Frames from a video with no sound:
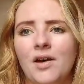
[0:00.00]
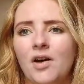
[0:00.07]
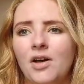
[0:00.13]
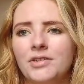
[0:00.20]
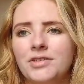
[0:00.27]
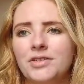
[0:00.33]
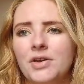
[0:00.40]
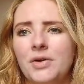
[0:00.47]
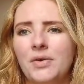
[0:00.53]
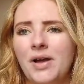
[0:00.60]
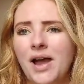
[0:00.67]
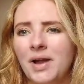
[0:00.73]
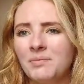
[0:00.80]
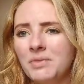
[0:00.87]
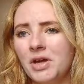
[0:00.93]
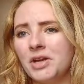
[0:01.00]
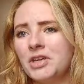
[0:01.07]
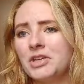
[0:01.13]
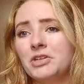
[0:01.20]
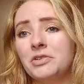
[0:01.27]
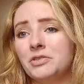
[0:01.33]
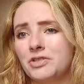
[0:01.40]
Also, I'm not
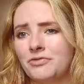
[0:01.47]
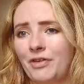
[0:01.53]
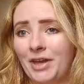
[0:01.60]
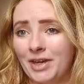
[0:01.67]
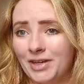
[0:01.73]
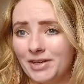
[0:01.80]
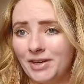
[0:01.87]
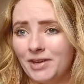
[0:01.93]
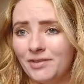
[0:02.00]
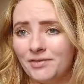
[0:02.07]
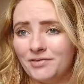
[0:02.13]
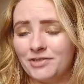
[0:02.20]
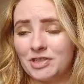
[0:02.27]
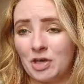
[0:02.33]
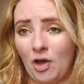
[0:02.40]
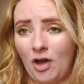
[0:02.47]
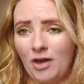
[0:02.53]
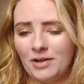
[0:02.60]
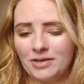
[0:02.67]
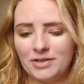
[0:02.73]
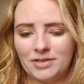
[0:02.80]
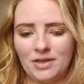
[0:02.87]
a huge fan of
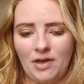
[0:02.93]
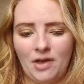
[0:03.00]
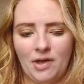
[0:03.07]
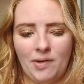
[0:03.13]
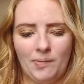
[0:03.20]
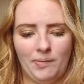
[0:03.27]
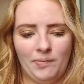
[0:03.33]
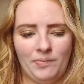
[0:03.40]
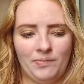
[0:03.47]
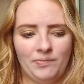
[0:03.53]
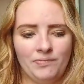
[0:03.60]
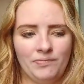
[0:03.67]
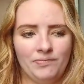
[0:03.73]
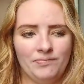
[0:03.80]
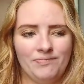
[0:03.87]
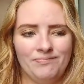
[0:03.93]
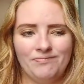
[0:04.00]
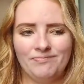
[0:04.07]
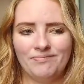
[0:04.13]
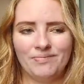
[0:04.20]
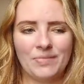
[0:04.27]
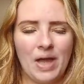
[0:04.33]
socks.
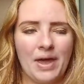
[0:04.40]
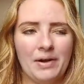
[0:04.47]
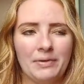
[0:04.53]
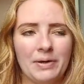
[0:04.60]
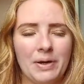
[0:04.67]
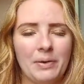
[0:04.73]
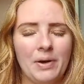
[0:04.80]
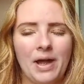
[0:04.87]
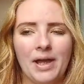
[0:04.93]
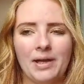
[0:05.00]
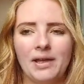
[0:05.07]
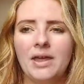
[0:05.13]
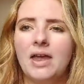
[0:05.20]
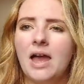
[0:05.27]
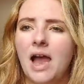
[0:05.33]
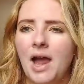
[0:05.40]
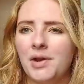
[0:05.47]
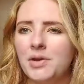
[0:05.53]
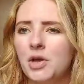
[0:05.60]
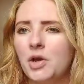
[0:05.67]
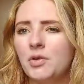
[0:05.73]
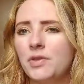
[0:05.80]
I don't know. I
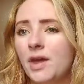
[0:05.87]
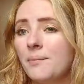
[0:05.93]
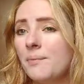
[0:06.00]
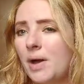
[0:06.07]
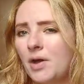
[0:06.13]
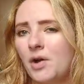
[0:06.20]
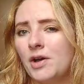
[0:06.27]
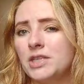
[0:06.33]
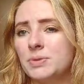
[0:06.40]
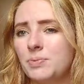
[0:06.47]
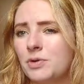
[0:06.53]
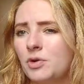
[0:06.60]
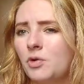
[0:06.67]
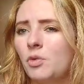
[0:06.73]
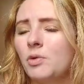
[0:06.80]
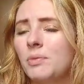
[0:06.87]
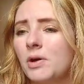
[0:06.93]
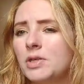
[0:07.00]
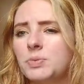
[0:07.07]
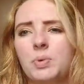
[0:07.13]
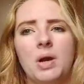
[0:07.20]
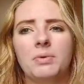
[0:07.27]
know that my hospital will
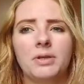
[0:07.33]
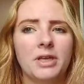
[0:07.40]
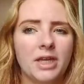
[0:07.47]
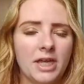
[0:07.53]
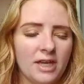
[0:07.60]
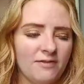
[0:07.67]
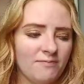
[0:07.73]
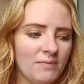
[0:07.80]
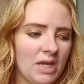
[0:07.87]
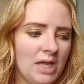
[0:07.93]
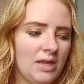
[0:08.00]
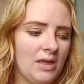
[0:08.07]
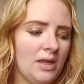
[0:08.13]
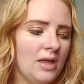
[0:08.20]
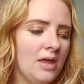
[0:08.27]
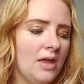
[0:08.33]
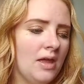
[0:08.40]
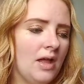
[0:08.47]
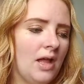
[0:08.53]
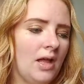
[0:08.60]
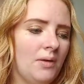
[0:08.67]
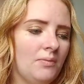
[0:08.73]
most probably give me
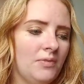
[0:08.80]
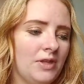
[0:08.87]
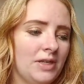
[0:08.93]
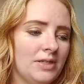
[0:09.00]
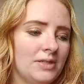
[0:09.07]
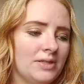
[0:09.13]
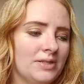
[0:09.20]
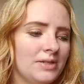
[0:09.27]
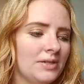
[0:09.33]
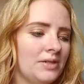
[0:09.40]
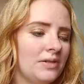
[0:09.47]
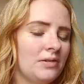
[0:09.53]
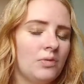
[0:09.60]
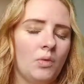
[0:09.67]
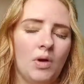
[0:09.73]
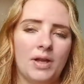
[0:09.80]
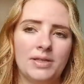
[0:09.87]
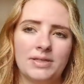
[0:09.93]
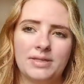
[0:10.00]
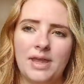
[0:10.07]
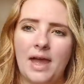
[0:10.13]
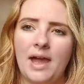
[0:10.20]
these
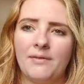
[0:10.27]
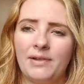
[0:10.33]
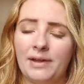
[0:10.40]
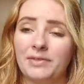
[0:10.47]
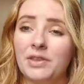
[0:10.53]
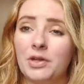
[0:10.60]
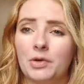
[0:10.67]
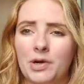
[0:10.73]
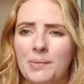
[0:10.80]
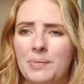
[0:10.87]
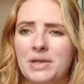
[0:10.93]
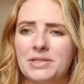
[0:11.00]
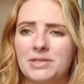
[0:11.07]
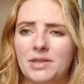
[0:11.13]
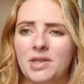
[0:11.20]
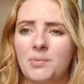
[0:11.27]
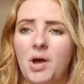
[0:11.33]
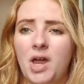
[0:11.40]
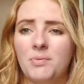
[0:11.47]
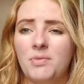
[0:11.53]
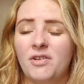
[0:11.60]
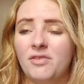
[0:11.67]
ones that have like the grippies on the
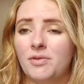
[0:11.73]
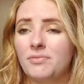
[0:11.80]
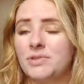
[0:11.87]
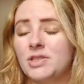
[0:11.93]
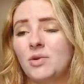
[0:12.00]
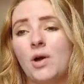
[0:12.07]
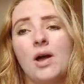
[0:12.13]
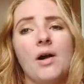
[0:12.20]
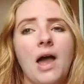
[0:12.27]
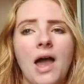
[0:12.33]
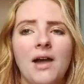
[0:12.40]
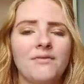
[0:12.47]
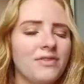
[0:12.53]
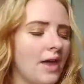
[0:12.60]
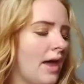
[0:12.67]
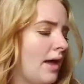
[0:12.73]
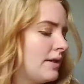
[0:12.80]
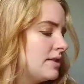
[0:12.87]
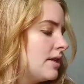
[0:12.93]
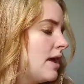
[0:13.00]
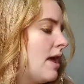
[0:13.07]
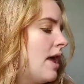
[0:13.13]
bottom of them, so I'll have
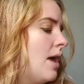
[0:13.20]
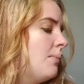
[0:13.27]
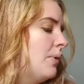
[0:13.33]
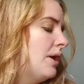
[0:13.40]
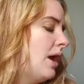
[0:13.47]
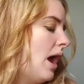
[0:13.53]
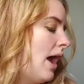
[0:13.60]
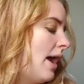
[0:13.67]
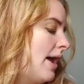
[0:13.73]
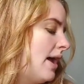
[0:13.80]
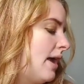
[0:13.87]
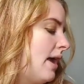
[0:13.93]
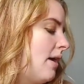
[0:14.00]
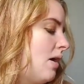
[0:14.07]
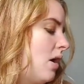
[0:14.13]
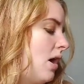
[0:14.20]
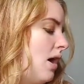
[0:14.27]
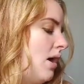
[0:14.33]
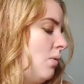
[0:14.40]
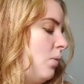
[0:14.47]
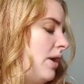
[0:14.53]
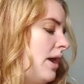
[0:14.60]
that. But I
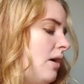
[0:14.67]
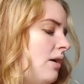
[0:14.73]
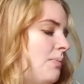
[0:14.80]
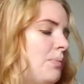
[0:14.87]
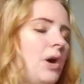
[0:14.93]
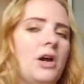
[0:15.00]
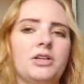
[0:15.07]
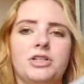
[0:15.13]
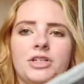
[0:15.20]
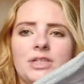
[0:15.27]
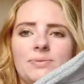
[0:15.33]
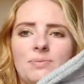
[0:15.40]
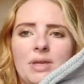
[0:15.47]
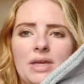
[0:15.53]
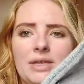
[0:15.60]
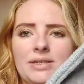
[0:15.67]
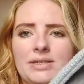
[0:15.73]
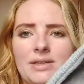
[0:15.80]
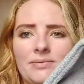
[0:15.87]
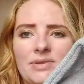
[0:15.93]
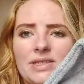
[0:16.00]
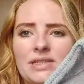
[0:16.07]
went out and purchased me
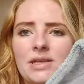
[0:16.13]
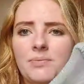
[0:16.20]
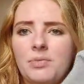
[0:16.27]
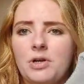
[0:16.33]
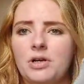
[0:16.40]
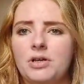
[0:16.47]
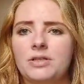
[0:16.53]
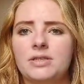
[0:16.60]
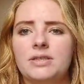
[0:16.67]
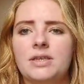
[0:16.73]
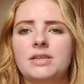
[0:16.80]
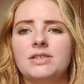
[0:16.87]
some slippers.